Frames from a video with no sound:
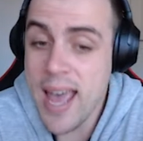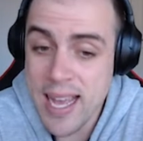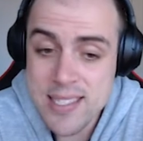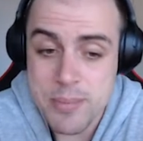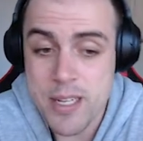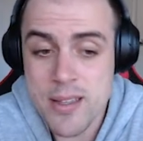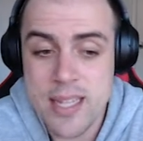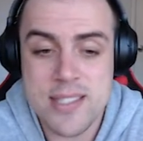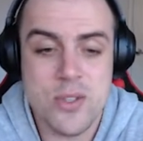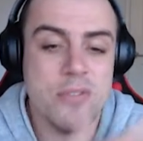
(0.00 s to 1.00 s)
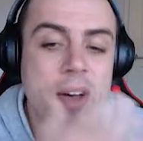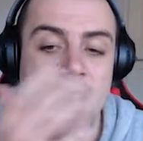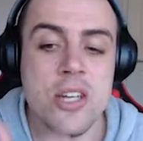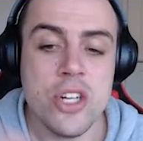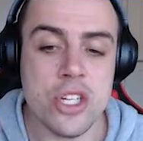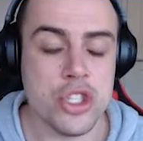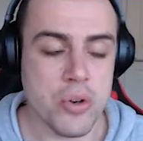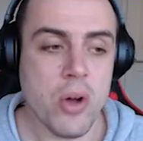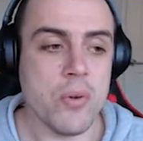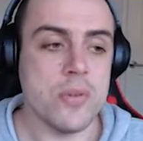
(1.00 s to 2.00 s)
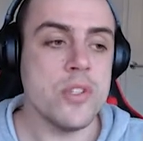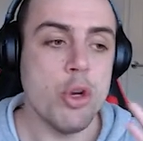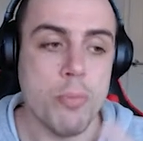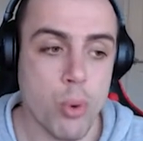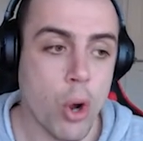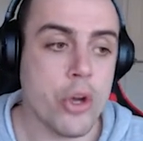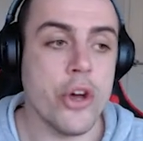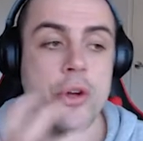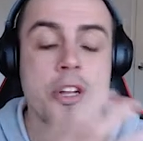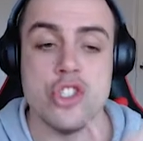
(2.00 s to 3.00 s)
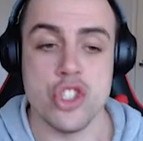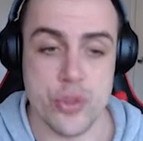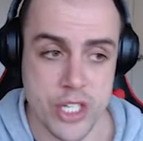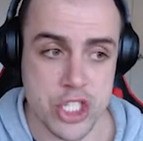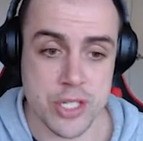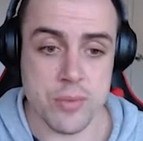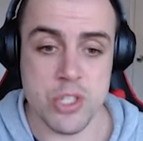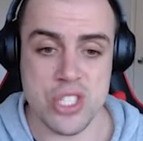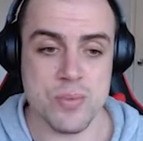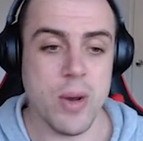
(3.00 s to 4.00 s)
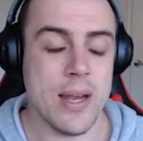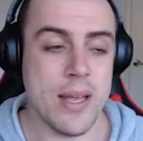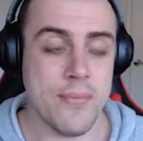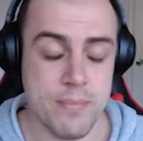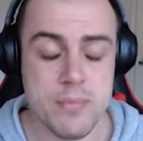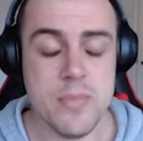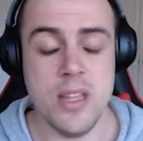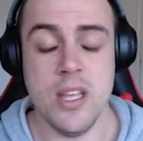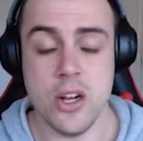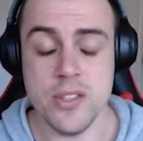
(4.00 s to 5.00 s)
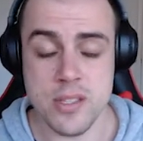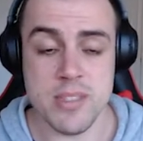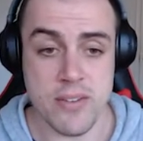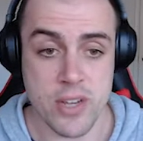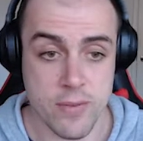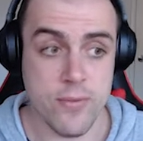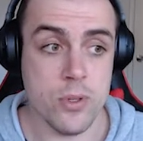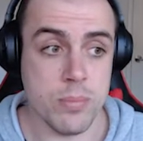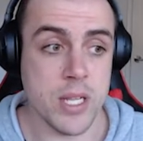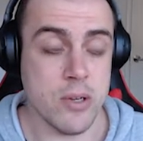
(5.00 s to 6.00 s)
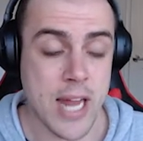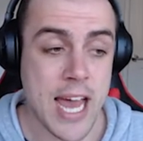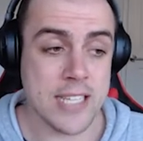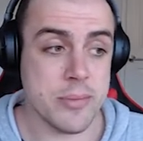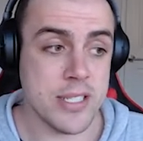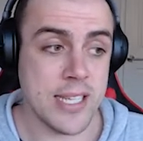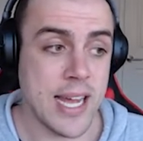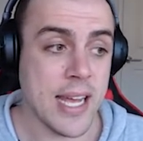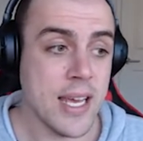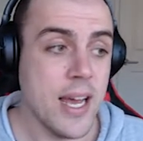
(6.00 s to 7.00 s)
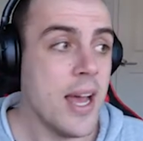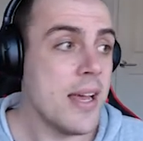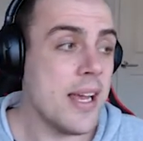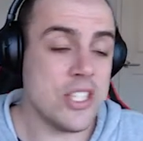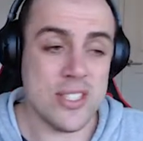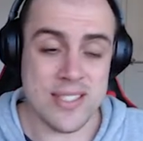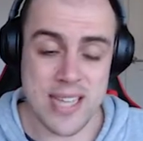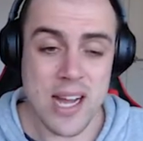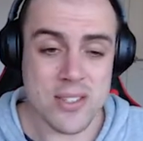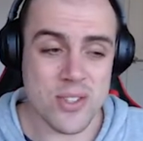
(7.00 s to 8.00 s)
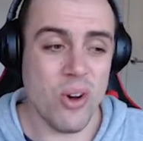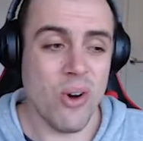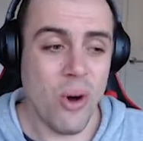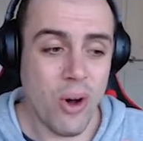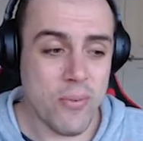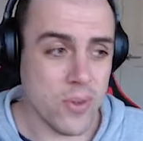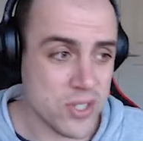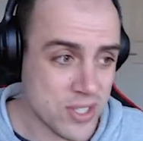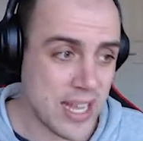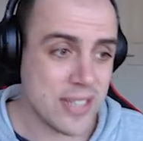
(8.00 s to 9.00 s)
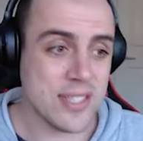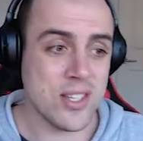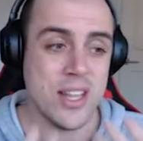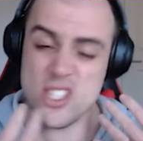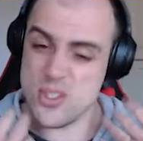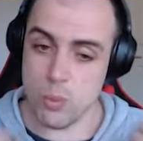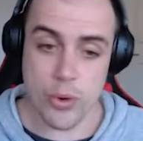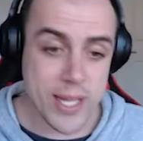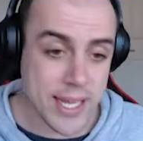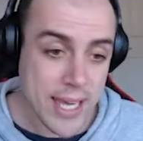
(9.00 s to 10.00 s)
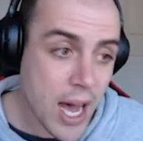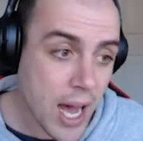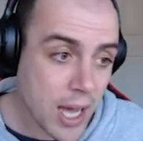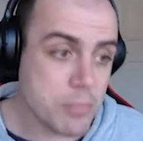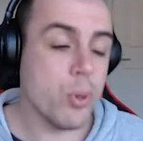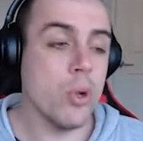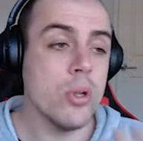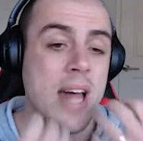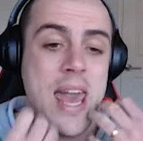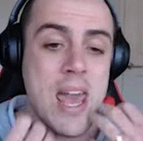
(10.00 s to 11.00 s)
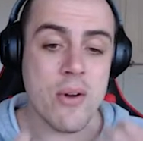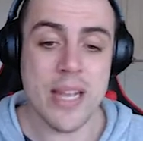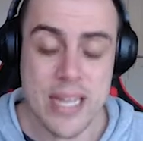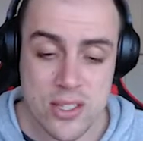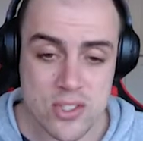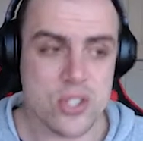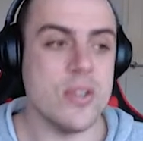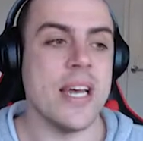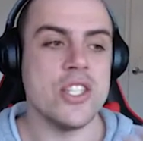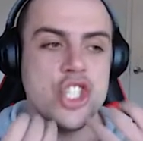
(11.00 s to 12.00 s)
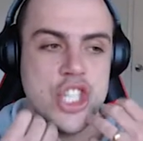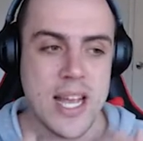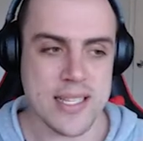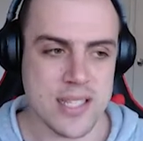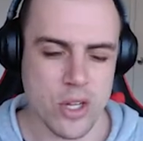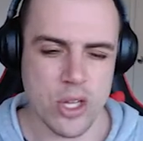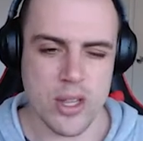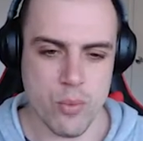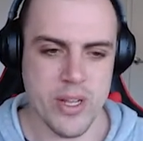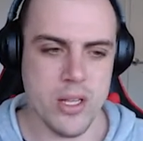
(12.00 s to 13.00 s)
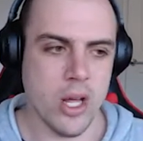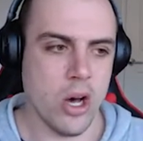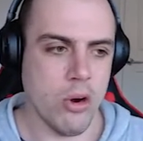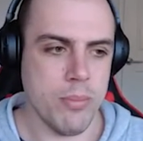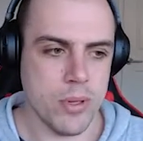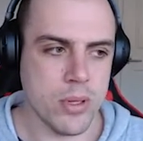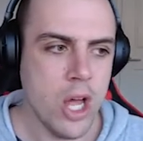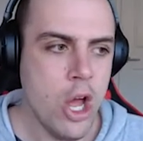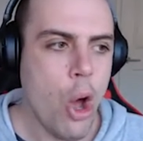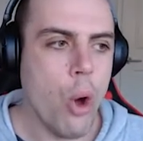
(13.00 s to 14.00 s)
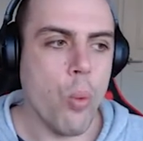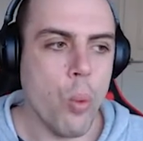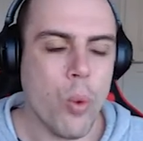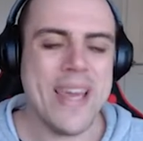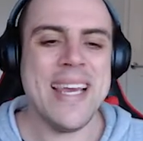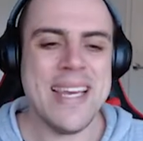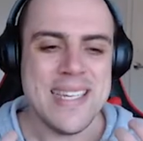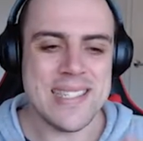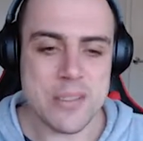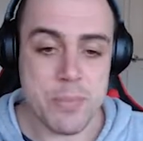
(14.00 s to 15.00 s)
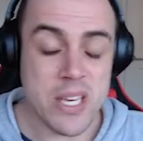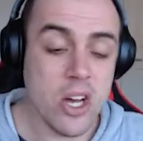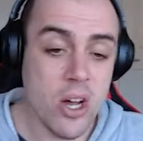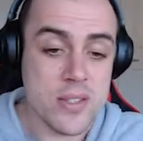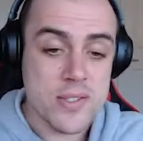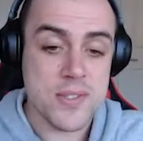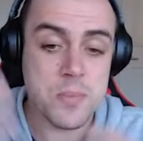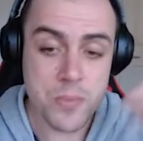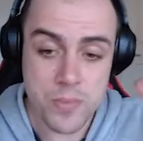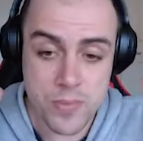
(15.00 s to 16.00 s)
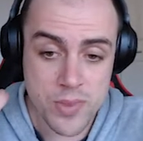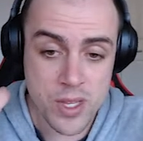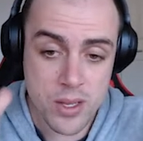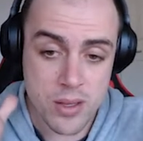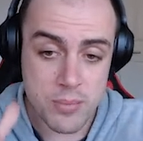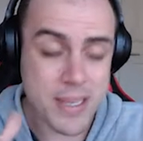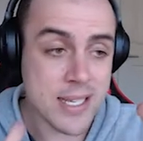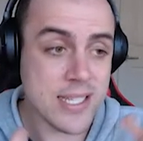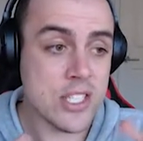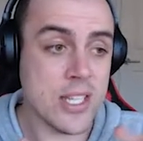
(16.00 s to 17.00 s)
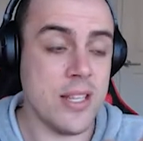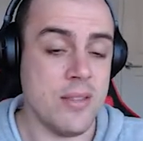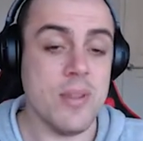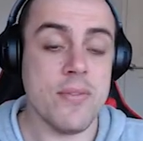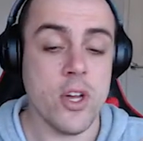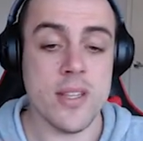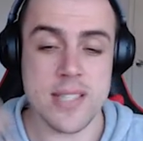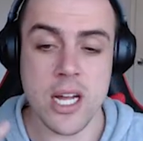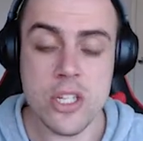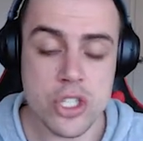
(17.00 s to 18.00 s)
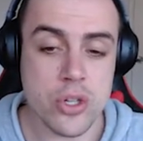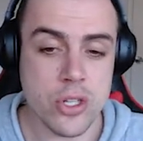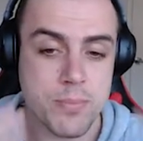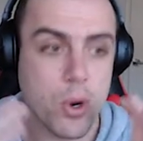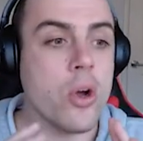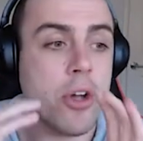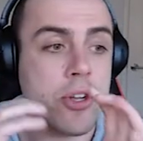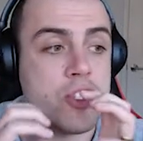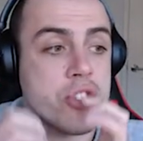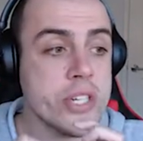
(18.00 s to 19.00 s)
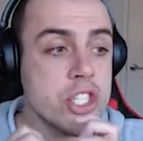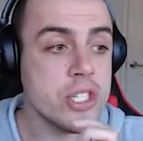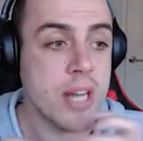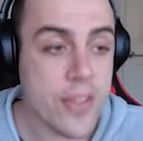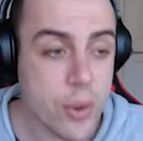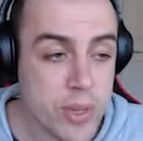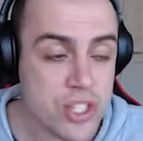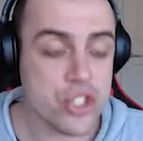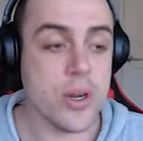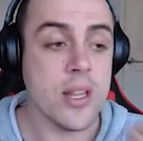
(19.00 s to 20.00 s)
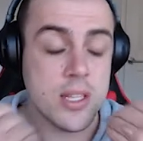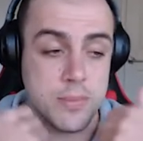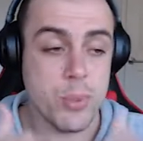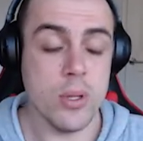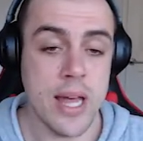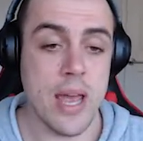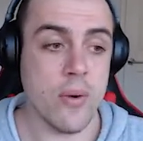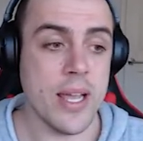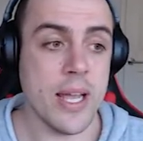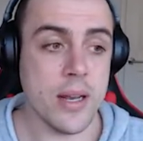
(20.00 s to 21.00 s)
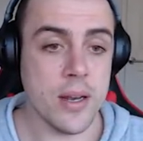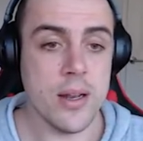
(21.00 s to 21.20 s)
asthma, that's sort of uncontrolled bronchoconstriction, which is why if, someone's having a full-blown asthma attack, it just sounds awful. It just sounds as though they just really can't pull air into their chest. They've got that real horrible wheeze because essentially they've got this uncontrolled bronchoconstriction and they're really struggling to pull air in.